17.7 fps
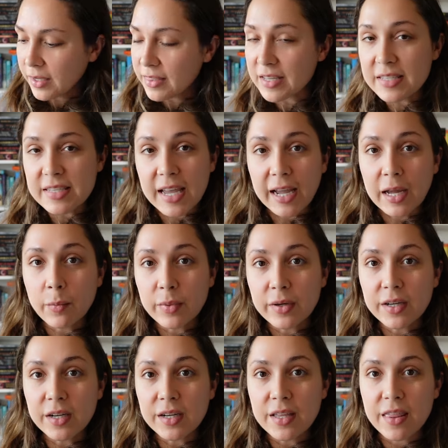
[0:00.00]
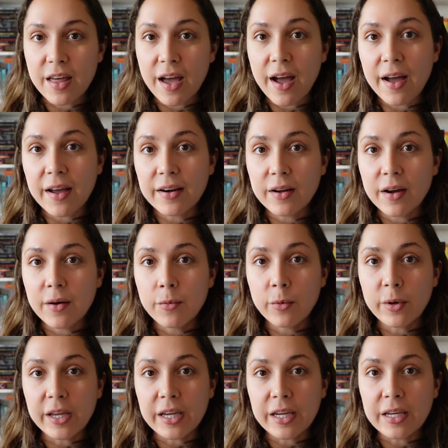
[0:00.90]
The second book that
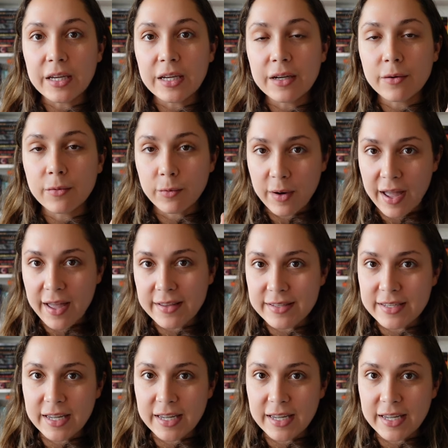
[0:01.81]
we read